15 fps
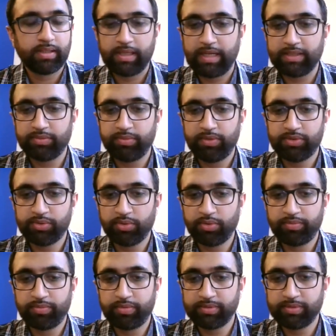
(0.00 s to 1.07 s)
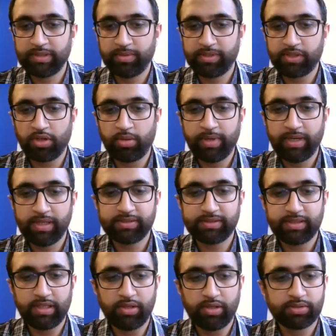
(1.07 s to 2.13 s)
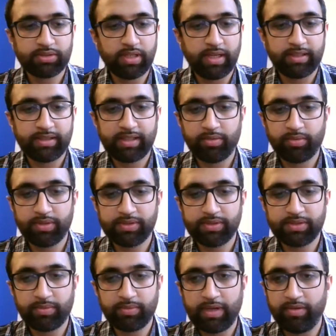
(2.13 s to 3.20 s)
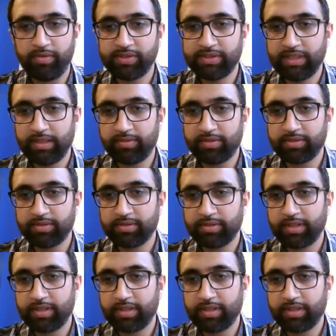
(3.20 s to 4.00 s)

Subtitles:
As we saw from some of the comments, it looks like that was well received.